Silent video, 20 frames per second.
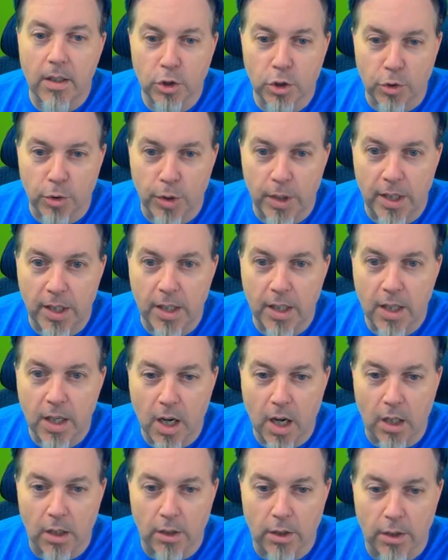
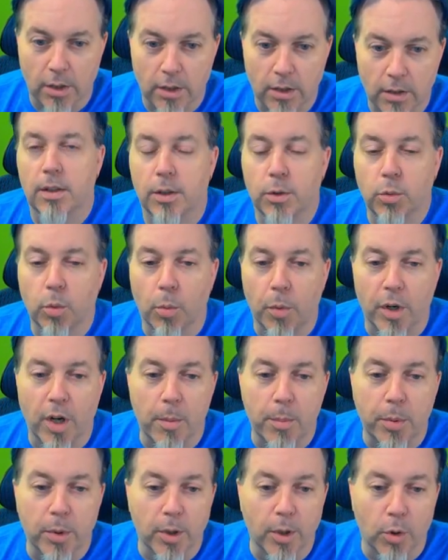screen color. This will
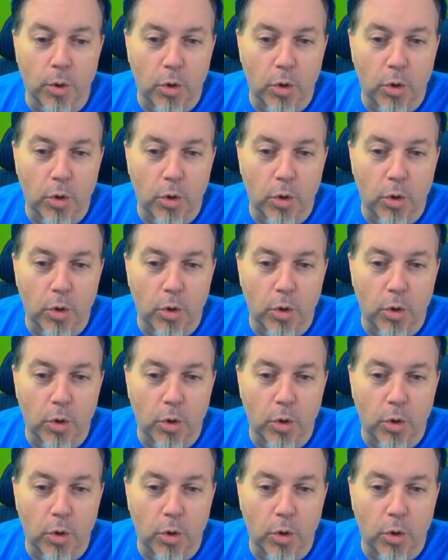bring up a little